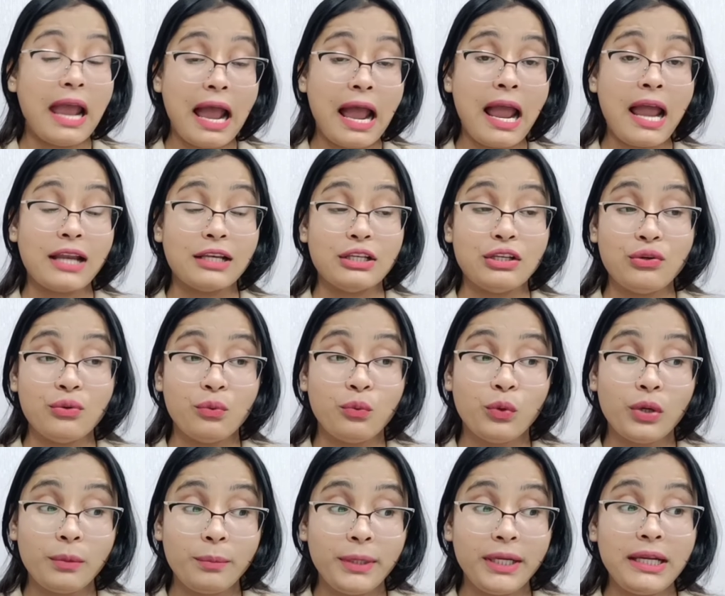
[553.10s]
And you
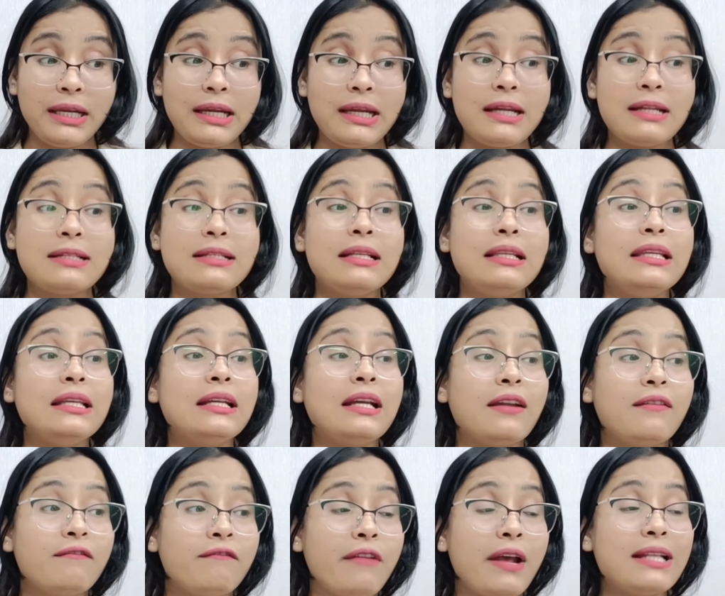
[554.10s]
will be easily
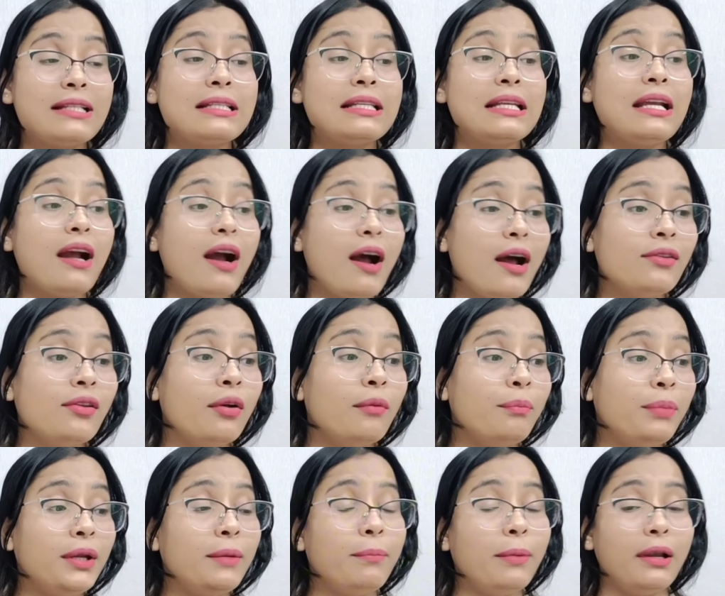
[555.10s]
convincing other
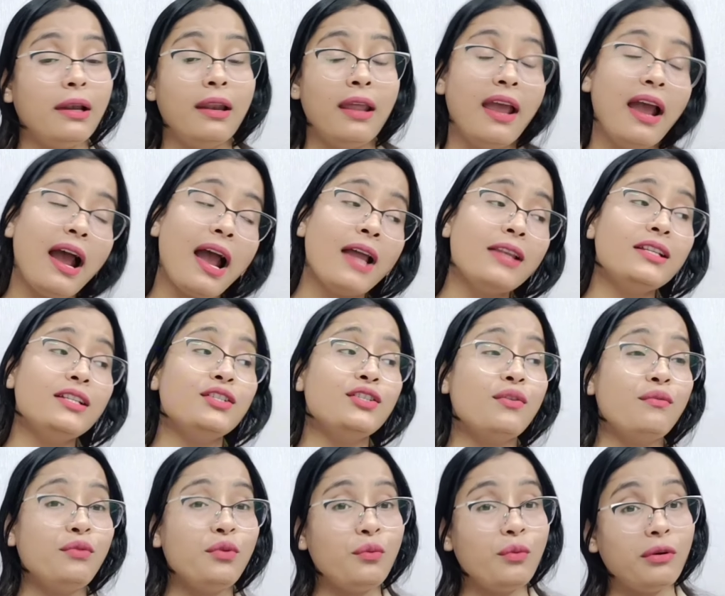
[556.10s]
people. And
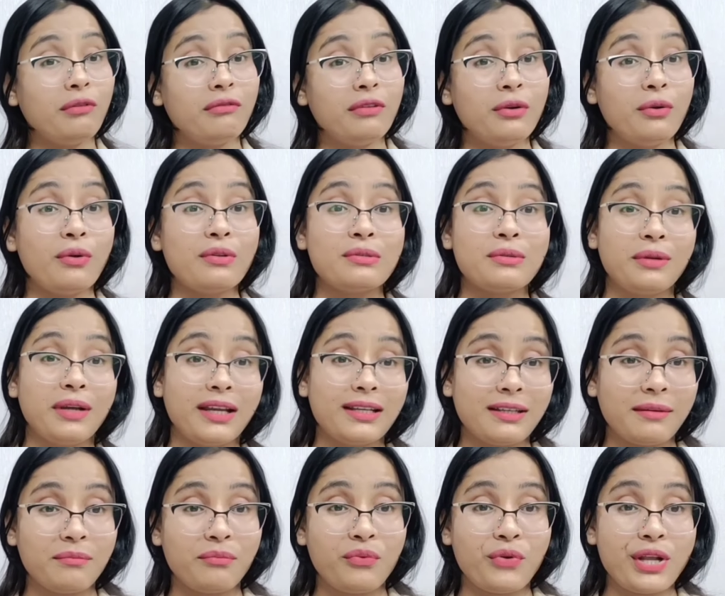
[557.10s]
interviewer will also
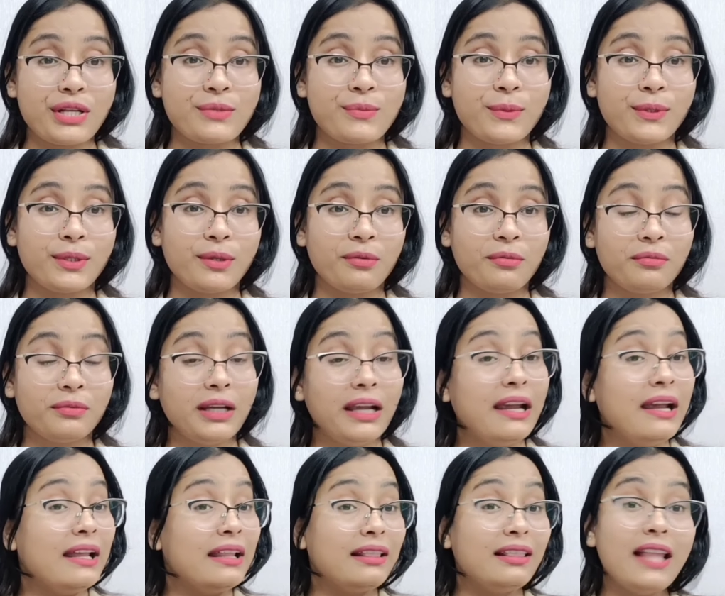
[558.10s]
get impressed with you.
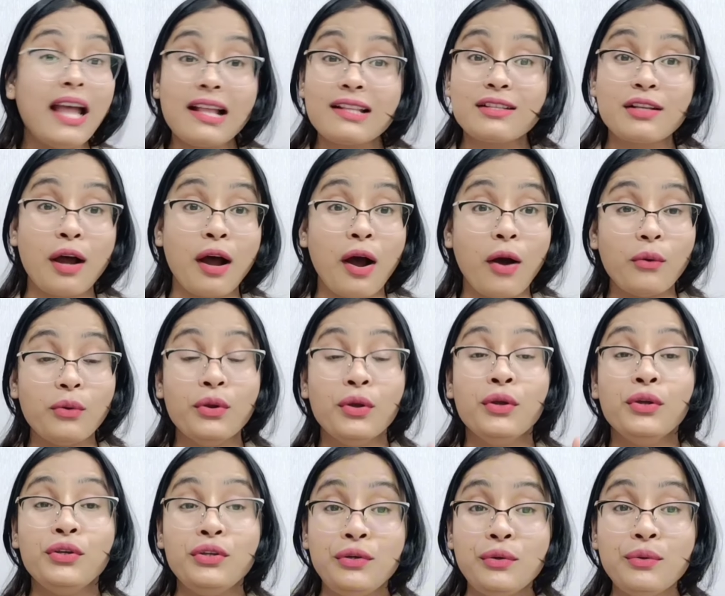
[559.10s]
That's how
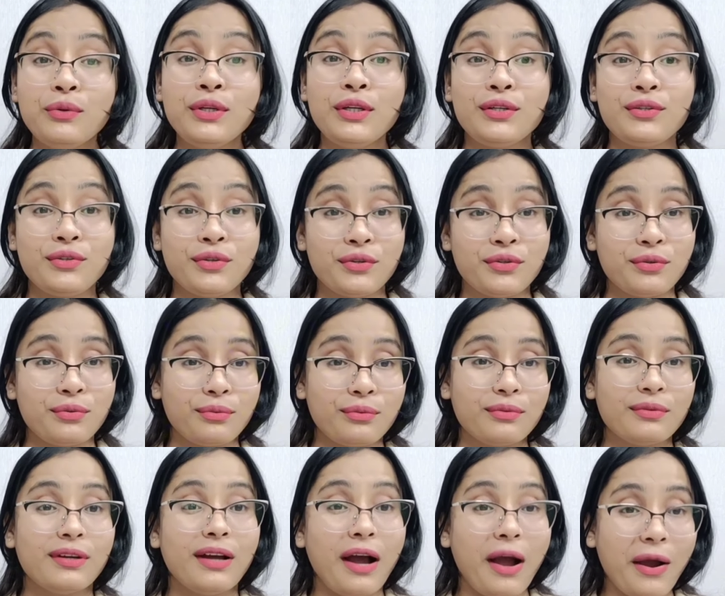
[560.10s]
you need to do.
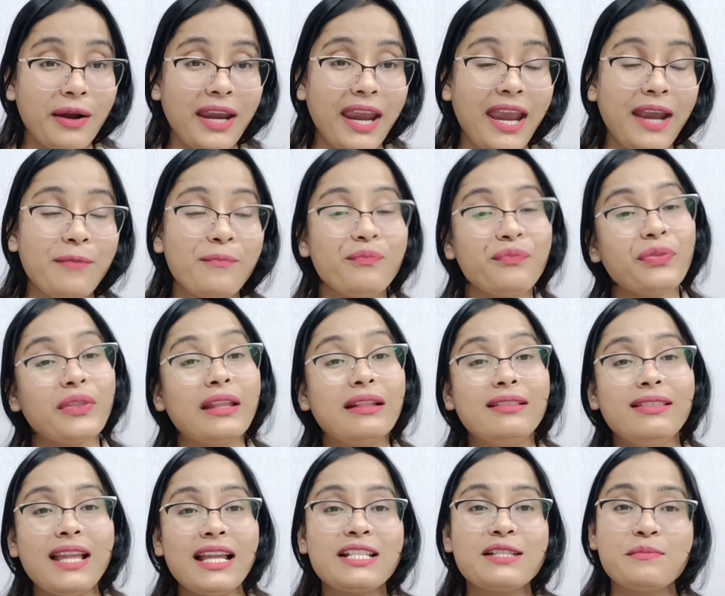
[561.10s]
Okay,
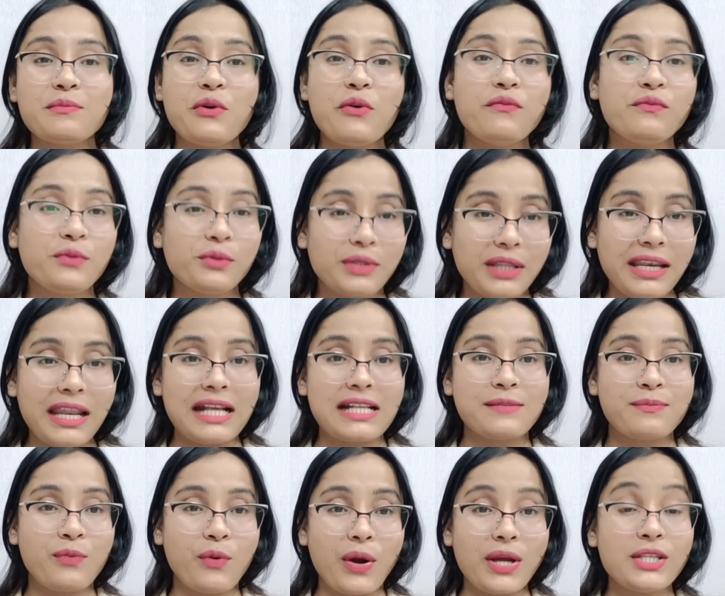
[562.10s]
let's move to the
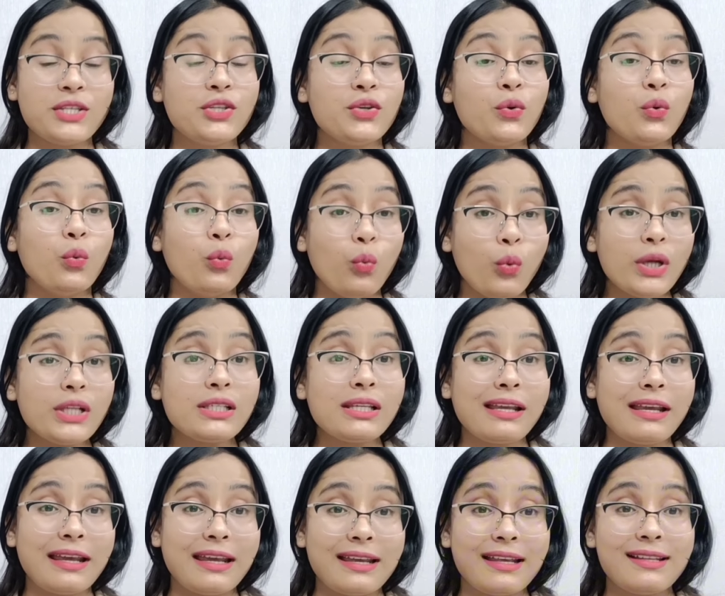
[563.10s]
next point, which
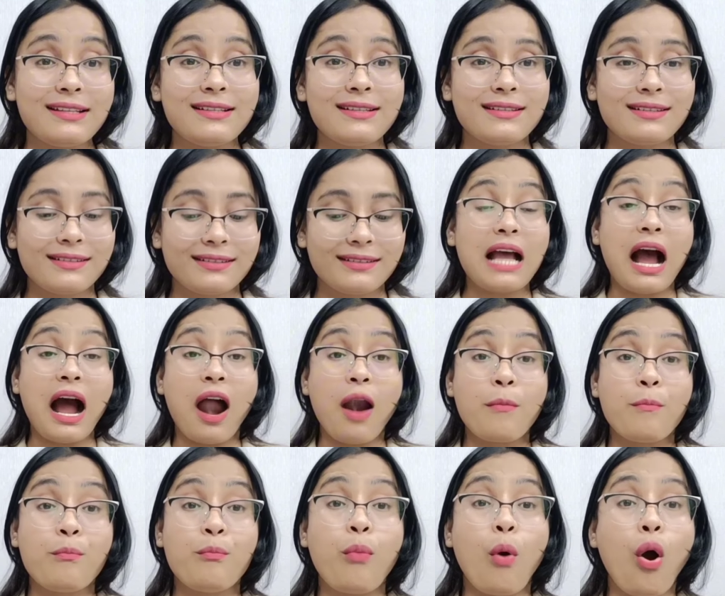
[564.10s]
is
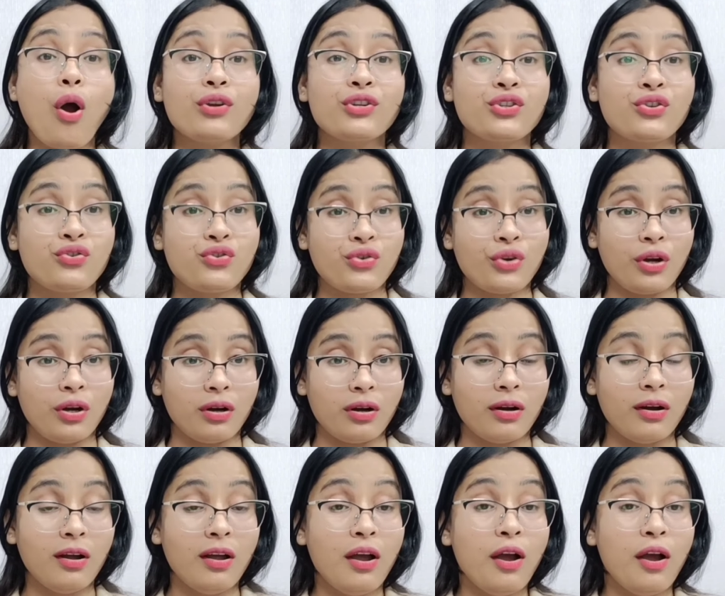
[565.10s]
our posture.